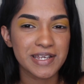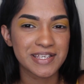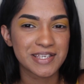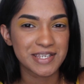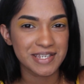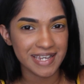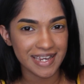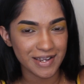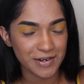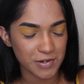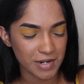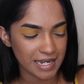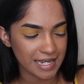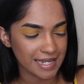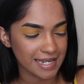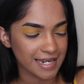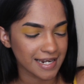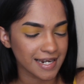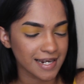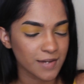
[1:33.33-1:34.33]
shade
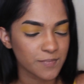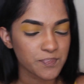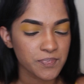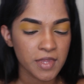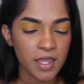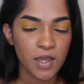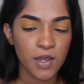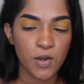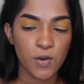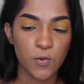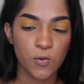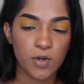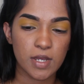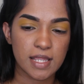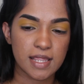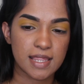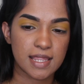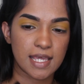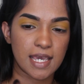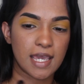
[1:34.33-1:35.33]
right here
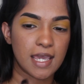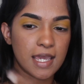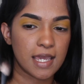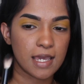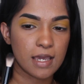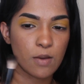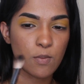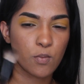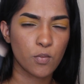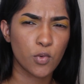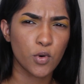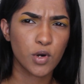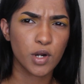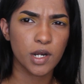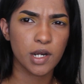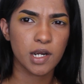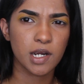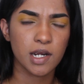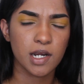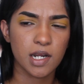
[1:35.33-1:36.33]
with a
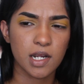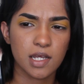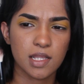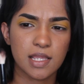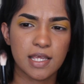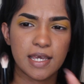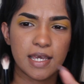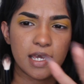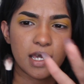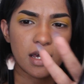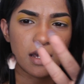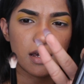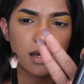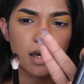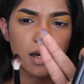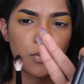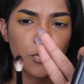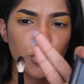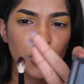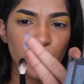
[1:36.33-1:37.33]

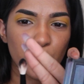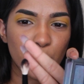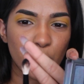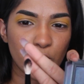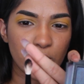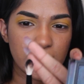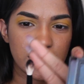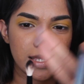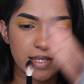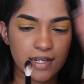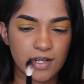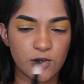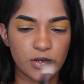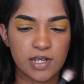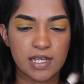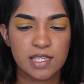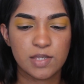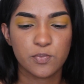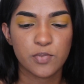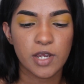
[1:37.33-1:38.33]
more pointed
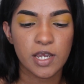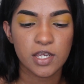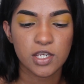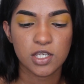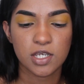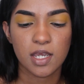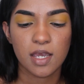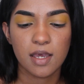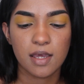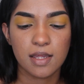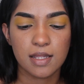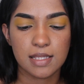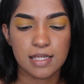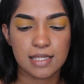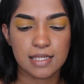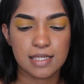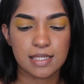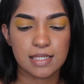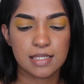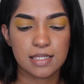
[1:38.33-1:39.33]
crease brush.
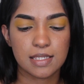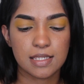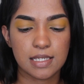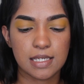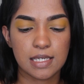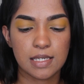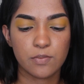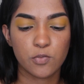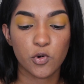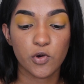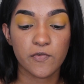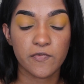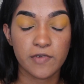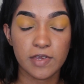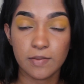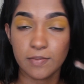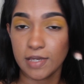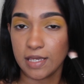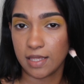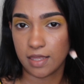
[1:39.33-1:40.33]
This is the
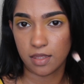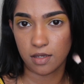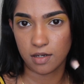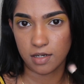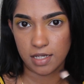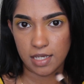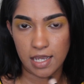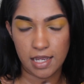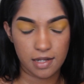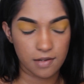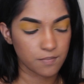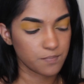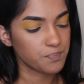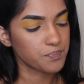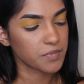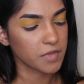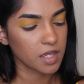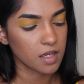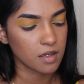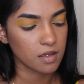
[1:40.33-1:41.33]
Morphe B38.
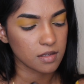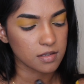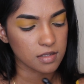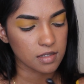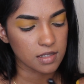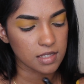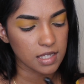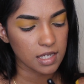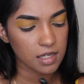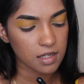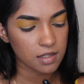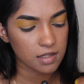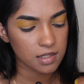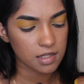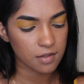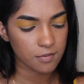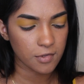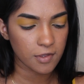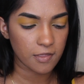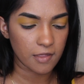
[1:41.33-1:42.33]
So I'm taking
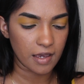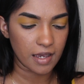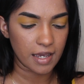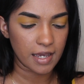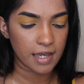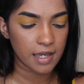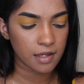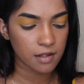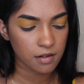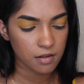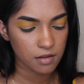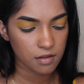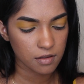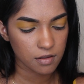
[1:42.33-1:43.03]
some of that